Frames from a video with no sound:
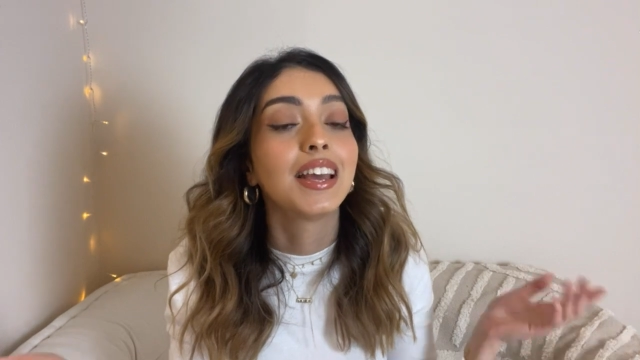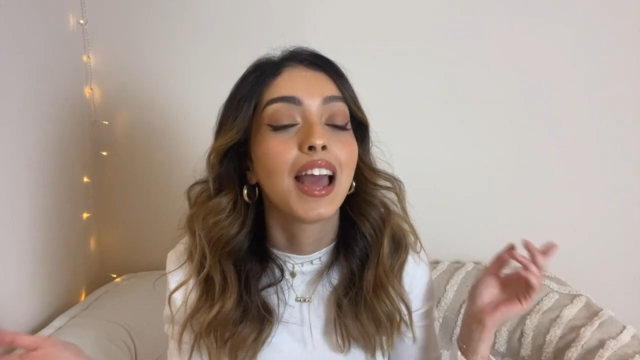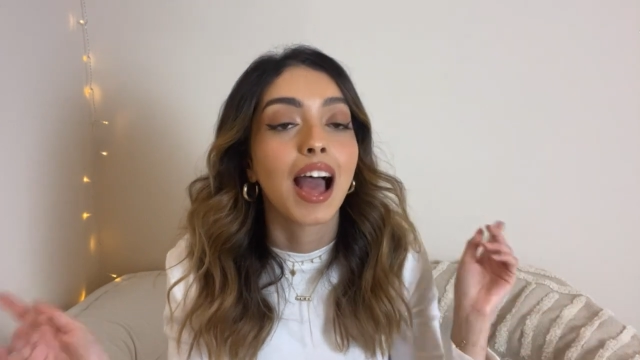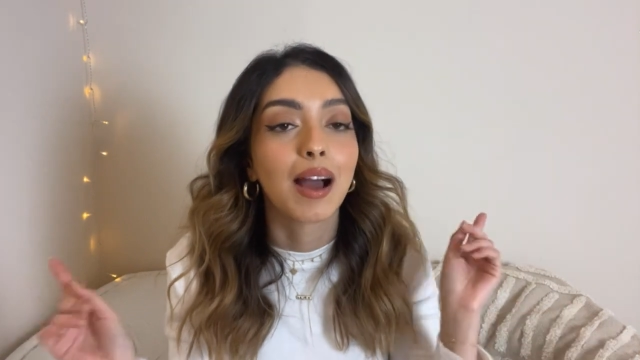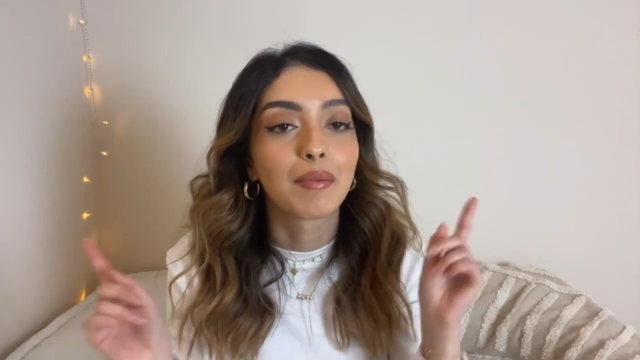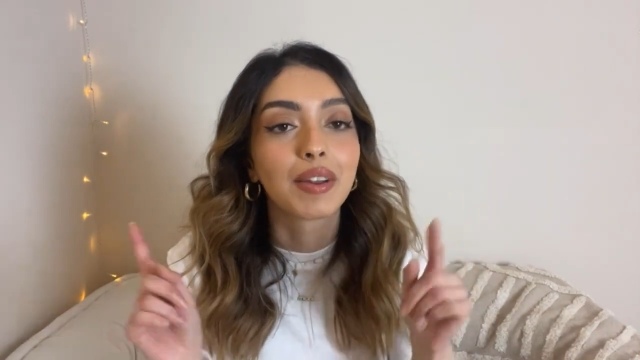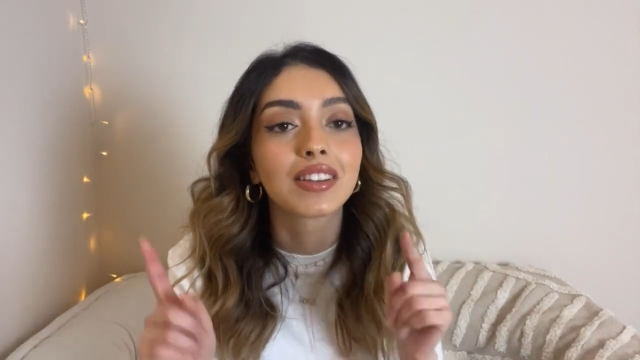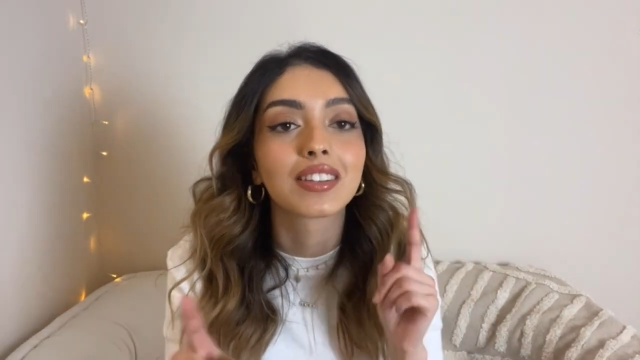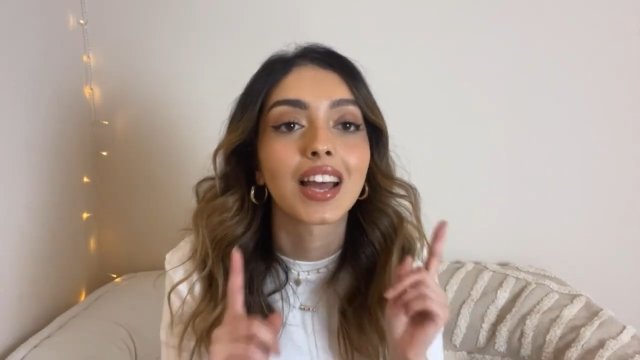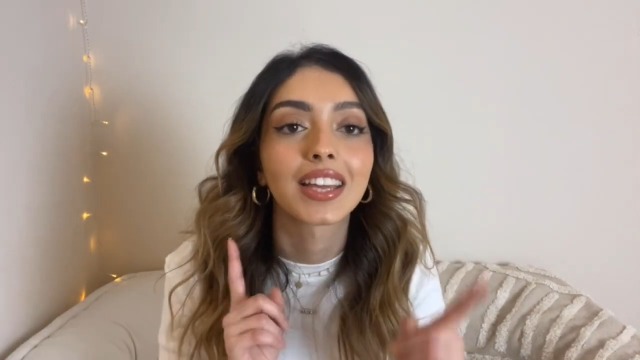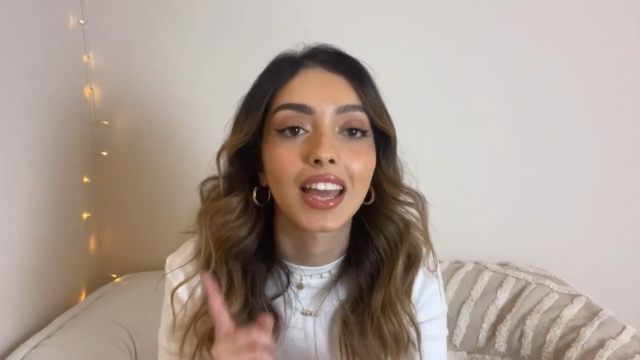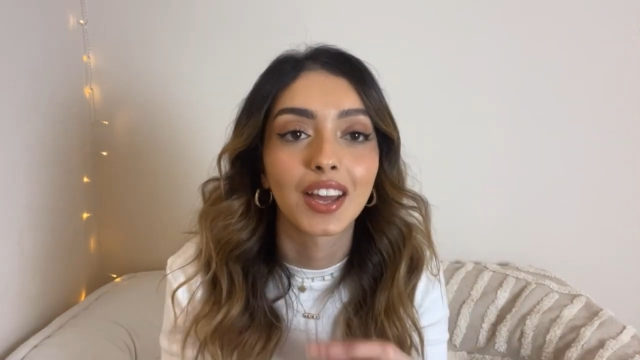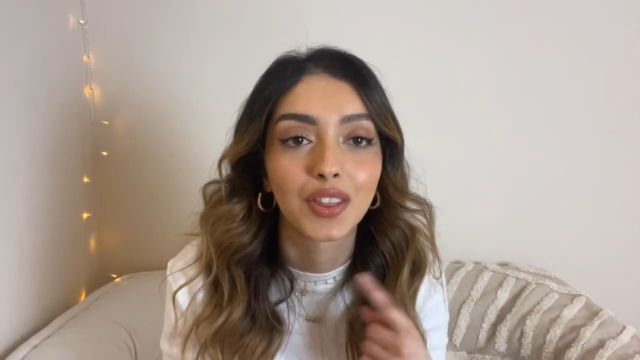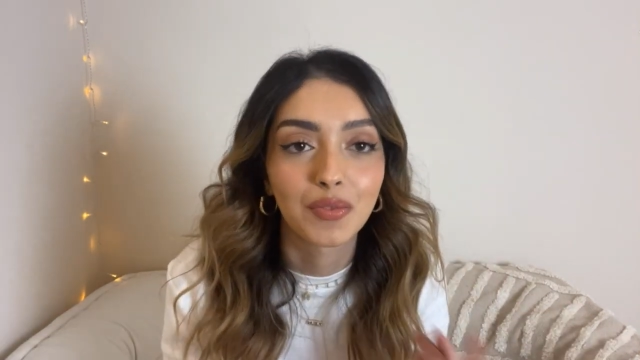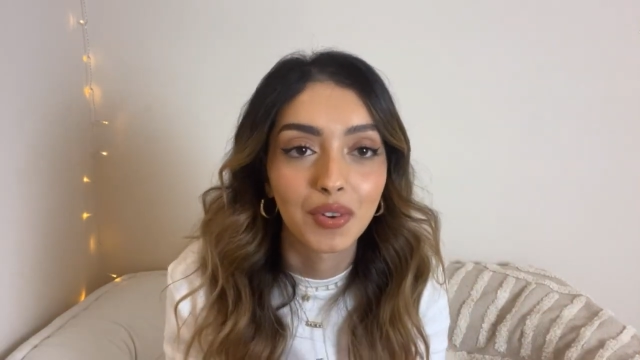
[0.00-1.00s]
I'm going to start
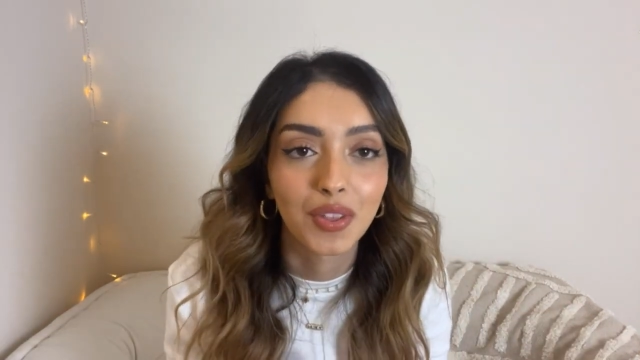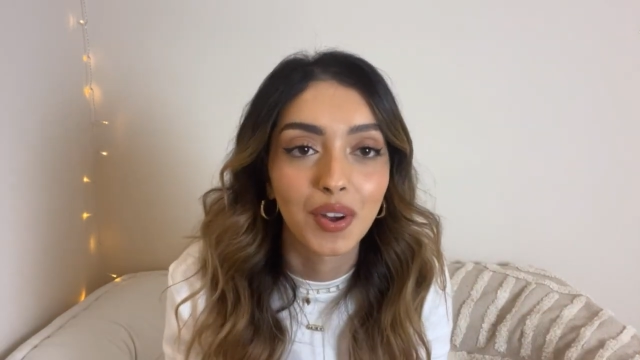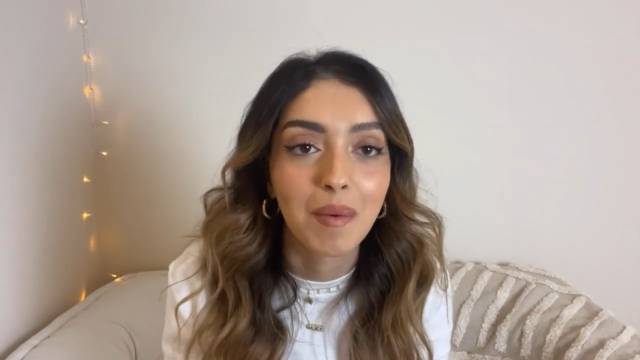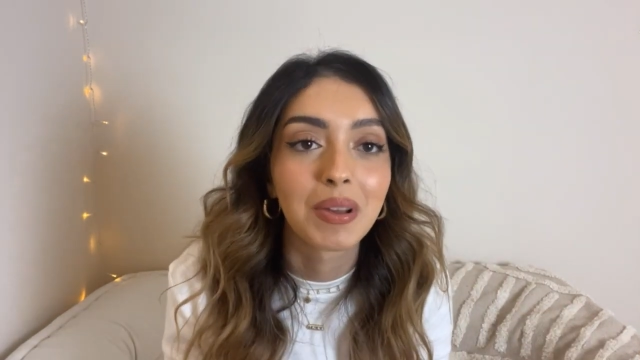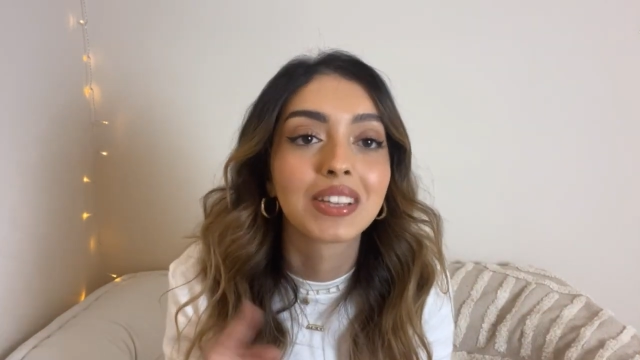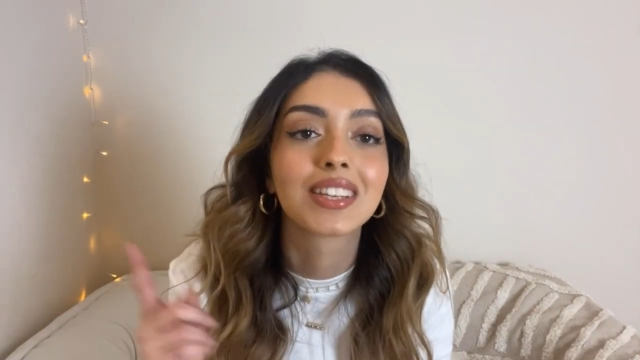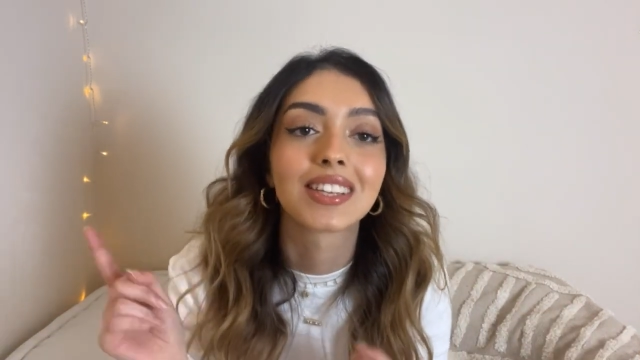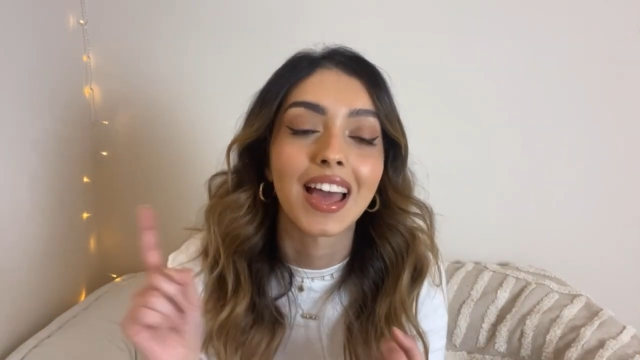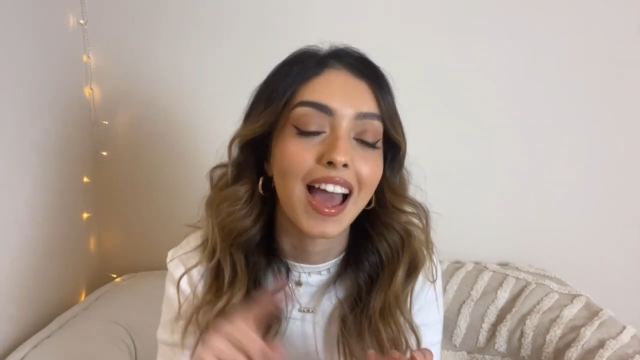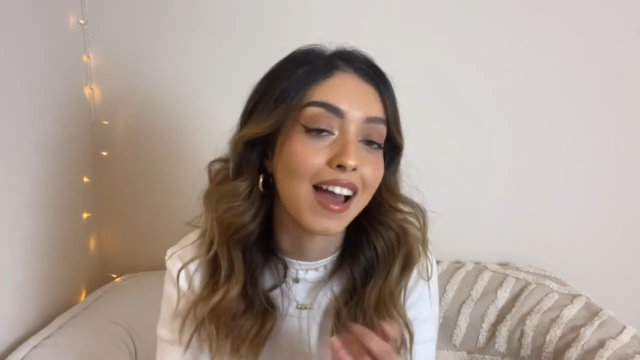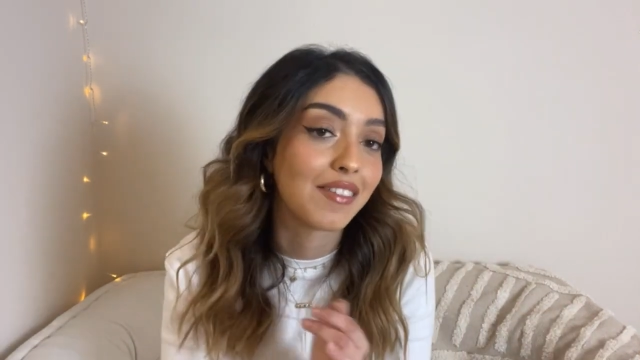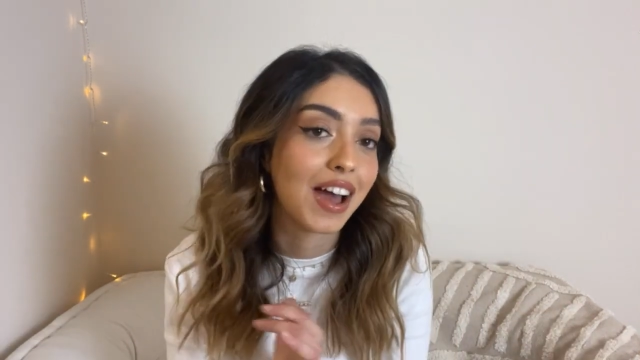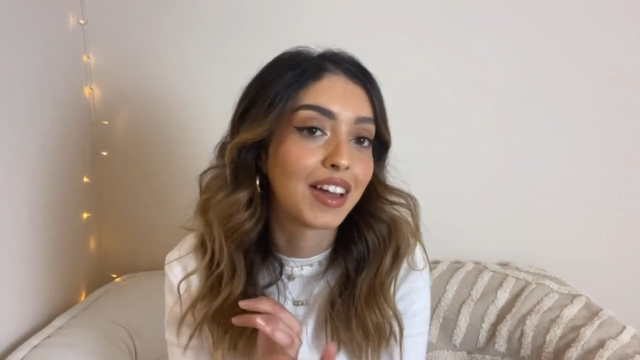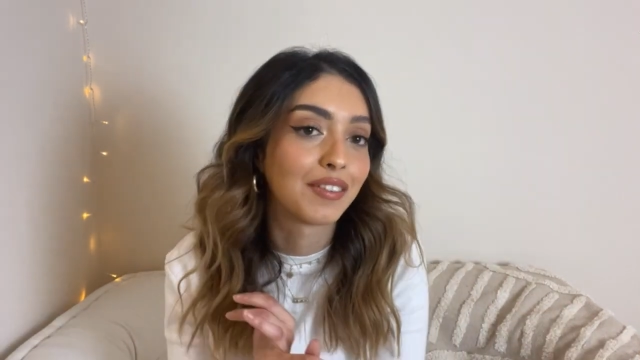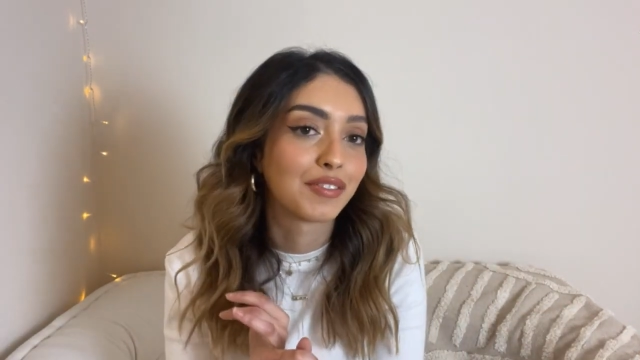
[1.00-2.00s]
getting through the comments because I have
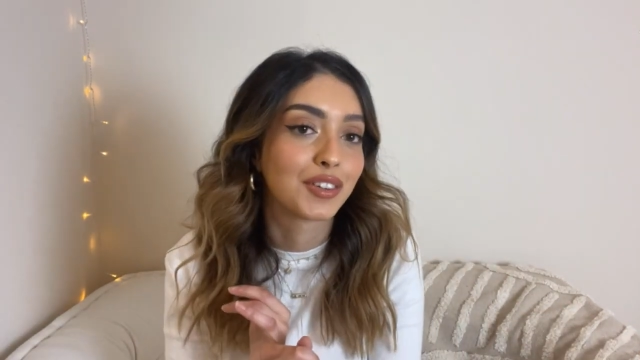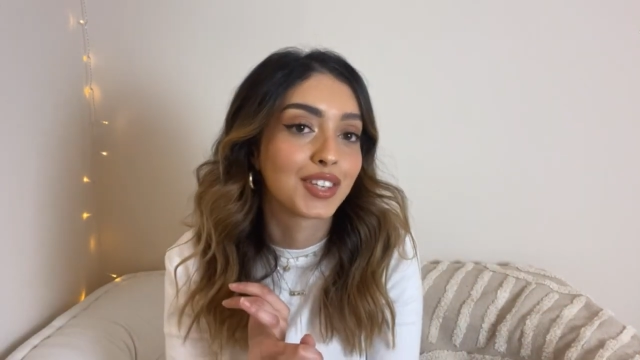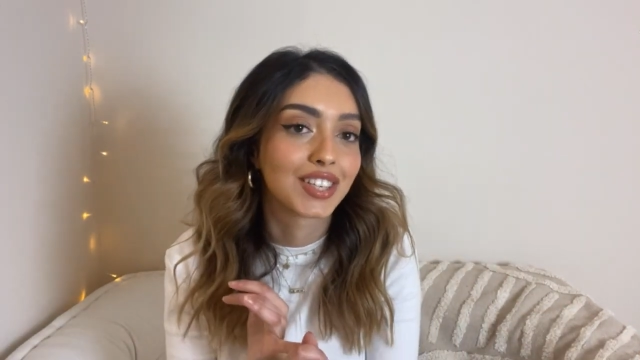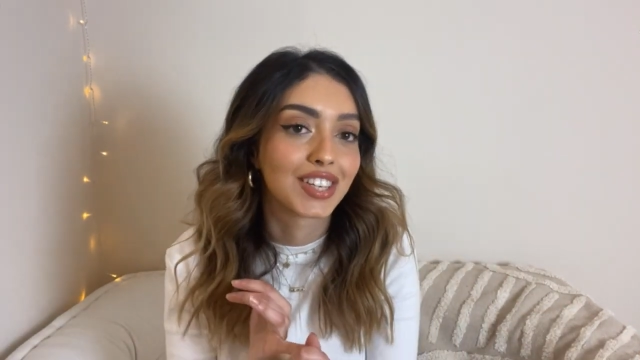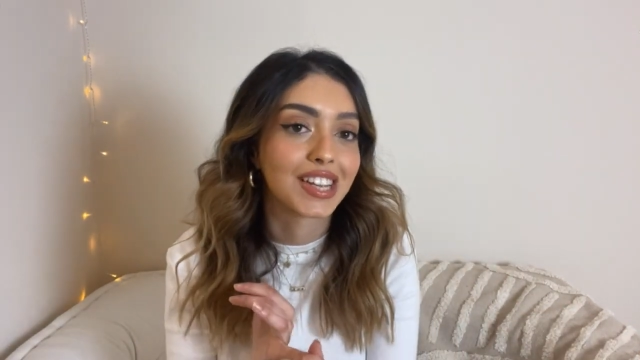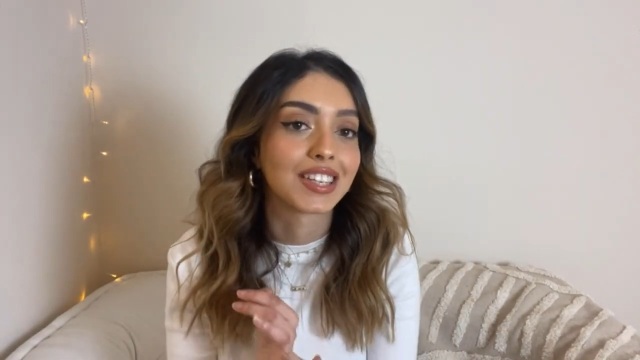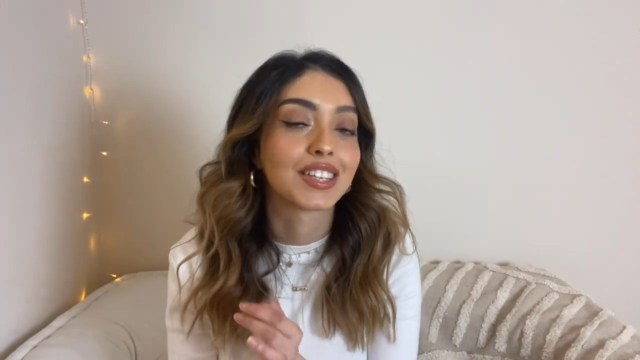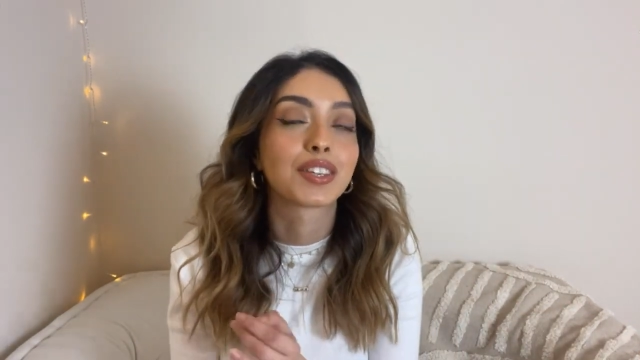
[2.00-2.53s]
had a few suggestions.